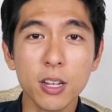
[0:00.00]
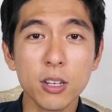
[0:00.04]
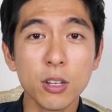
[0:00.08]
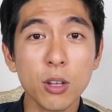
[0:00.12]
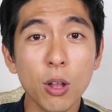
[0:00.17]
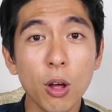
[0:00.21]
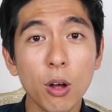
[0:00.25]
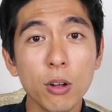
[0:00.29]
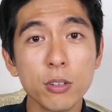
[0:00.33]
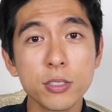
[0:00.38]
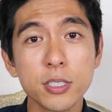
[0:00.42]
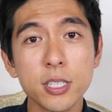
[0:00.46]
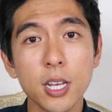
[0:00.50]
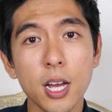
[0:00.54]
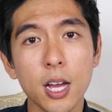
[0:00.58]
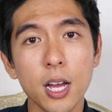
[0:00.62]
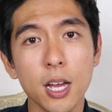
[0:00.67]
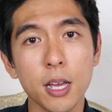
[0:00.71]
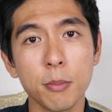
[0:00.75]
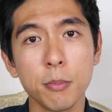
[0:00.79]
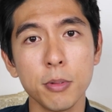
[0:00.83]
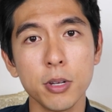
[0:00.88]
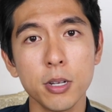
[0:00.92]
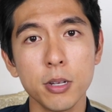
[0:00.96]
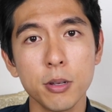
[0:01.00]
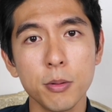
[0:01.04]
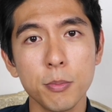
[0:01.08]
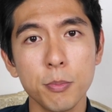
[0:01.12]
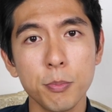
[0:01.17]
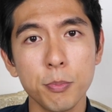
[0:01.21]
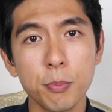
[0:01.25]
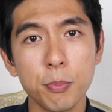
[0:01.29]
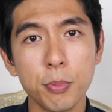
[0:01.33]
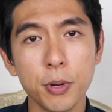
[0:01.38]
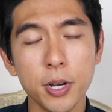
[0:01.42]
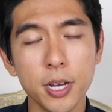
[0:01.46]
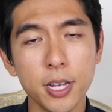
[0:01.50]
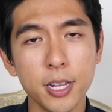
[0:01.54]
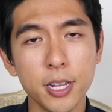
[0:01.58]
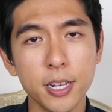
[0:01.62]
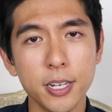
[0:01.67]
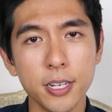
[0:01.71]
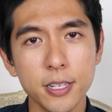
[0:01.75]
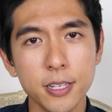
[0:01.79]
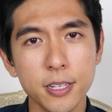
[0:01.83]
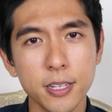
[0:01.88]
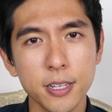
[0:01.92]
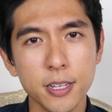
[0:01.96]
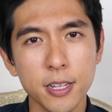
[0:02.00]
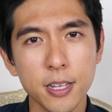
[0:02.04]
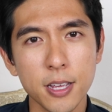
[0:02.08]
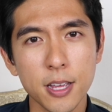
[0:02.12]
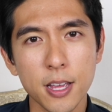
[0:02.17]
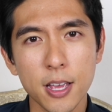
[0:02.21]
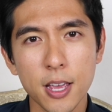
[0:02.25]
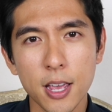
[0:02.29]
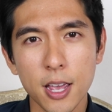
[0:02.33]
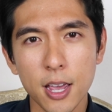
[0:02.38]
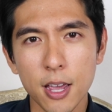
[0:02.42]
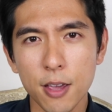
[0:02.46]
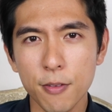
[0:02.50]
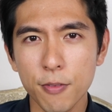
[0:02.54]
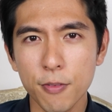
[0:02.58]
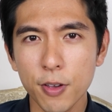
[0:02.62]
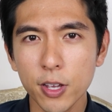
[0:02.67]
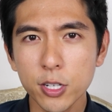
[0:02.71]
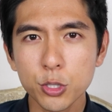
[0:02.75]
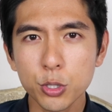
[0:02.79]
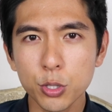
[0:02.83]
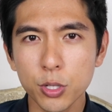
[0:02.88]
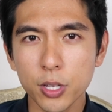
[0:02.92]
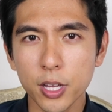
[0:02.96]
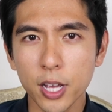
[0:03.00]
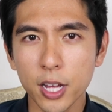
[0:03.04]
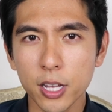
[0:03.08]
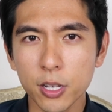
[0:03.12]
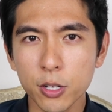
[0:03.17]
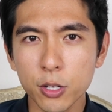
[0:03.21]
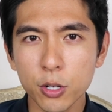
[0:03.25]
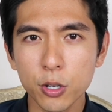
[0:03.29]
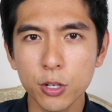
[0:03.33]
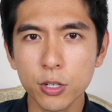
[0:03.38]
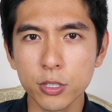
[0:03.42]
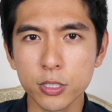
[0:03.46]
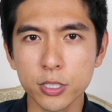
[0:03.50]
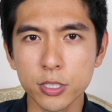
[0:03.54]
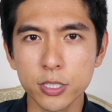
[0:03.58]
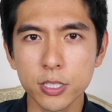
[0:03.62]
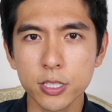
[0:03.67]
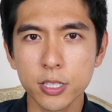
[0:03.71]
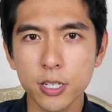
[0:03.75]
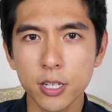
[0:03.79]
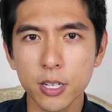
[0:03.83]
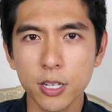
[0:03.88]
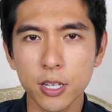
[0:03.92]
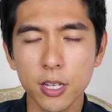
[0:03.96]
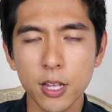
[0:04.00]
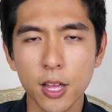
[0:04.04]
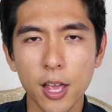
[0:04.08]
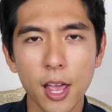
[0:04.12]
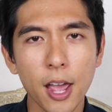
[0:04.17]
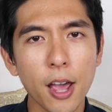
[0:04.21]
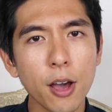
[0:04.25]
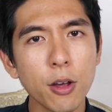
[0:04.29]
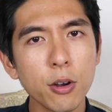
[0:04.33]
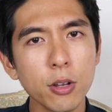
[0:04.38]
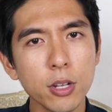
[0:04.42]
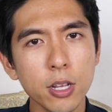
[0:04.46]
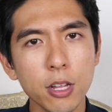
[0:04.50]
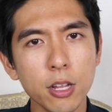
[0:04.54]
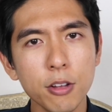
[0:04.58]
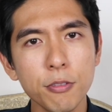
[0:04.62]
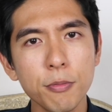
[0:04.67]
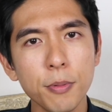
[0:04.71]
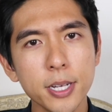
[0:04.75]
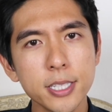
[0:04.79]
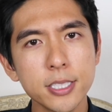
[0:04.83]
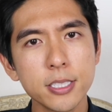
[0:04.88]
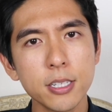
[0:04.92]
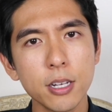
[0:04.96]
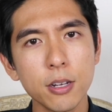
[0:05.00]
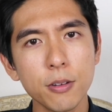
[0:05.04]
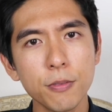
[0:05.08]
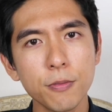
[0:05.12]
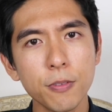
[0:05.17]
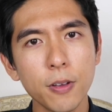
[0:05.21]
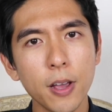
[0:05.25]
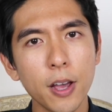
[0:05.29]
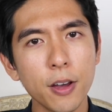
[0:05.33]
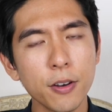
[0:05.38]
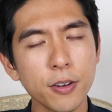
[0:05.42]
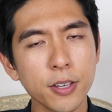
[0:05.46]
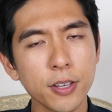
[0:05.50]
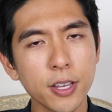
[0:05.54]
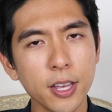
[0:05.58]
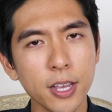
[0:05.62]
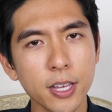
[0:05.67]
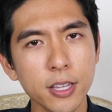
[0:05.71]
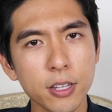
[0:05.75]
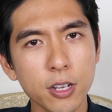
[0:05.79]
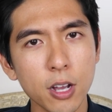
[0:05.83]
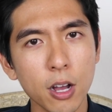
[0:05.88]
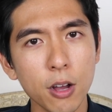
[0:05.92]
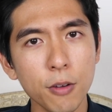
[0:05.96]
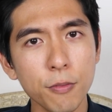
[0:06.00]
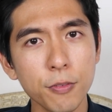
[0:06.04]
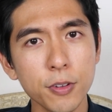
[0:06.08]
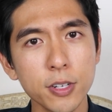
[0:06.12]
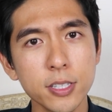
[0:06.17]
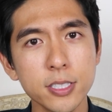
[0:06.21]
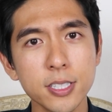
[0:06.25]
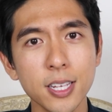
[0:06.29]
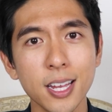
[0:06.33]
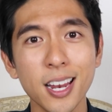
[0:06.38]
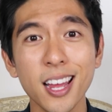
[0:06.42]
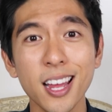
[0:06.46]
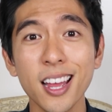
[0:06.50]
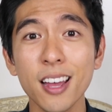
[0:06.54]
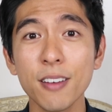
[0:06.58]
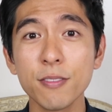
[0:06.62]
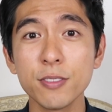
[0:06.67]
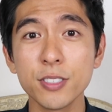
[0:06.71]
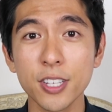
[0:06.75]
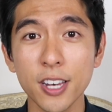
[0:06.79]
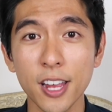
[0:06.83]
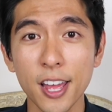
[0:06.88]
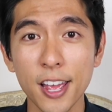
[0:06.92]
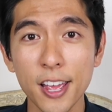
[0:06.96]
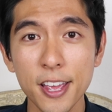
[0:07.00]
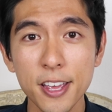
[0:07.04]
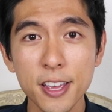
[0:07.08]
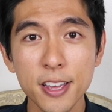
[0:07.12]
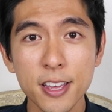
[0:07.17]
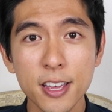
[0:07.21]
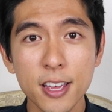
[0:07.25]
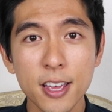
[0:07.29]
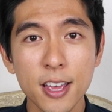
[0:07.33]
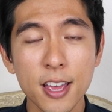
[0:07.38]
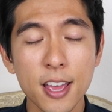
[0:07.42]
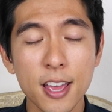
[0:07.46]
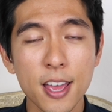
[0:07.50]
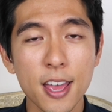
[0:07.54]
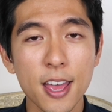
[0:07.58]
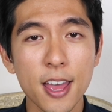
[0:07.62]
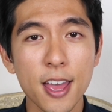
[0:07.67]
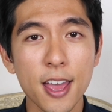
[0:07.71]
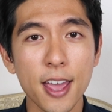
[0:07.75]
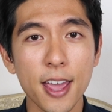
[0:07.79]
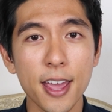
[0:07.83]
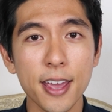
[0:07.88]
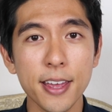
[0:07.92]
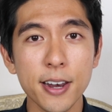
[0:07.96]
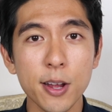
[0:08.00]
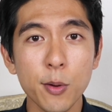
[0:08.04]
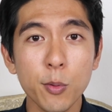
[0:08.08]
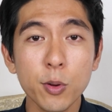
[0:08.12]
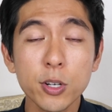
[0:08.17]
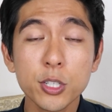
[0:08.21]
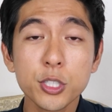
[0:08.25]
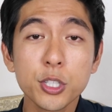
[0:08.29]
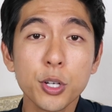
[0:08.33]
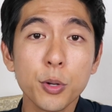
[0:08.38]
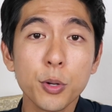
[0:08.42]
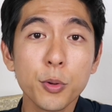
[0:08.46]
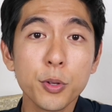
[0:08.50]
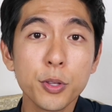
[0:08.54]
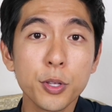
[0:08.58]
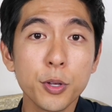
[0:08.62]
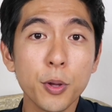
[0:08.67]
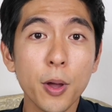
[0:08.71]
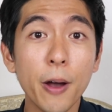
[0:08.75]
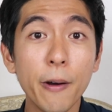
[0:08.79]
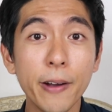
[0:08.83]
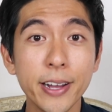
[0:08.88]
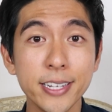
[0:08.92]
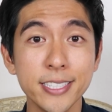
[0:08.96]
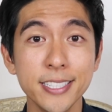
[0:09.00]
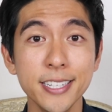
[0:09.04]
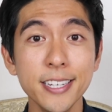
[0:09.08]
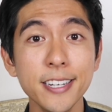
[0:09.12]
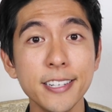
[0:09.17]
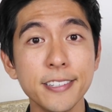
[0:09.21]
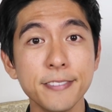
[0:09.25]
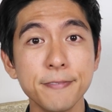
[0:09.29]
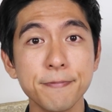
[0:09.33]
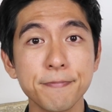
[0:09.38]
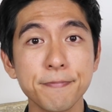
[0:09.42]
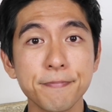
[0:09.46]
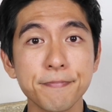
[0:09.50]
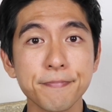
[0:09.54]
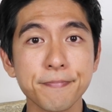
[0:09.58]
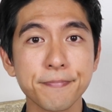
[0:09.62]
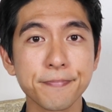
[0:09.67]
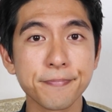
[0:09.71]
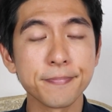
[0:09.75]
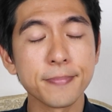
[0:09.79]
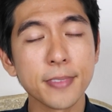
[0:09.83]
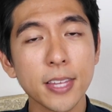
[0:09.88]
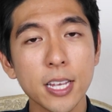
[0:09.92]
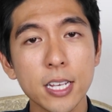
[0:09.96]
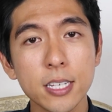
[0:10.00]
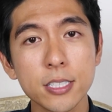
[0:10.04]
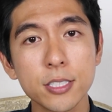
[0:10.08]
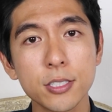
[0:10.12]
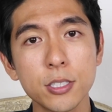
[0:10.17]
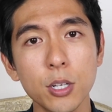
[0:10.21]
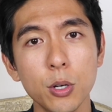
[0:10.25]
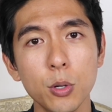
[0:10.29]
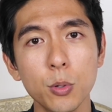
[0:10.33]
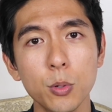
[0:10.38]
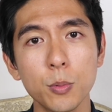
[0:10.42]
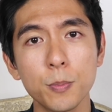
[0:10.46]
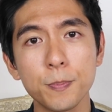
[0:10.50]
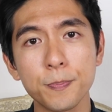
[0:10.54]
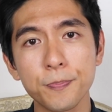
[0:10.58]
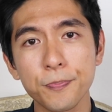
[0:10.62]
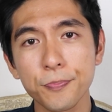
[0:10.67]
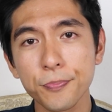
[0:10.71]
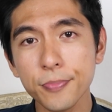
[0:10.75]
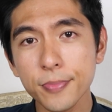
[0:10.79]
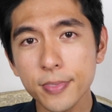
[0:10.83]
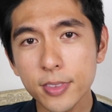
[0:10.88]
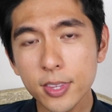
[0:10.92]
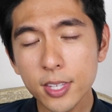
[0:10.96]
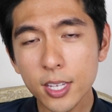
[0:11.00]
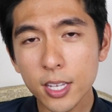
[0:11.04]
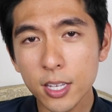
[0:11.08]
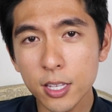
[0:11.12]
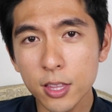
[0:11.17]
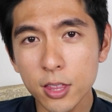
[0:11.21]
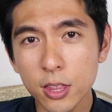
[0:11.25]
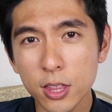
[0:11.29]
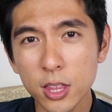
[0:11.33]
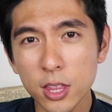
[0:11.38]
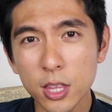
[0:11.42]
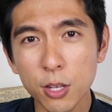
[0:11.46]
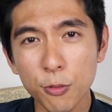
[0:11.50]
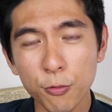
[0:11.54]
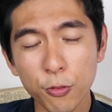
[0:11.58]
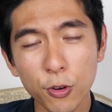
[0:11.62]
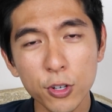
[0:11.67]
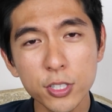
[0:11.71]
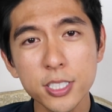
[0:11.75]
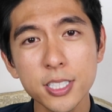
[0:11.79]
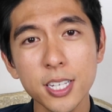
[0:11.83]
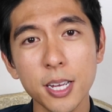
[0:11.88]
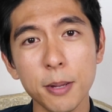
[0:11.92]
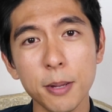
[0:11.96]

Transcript: a long time, but eventually I learned how to love myself, how to gain the confidence that I have today, and I want to share with you how I did it. So, the first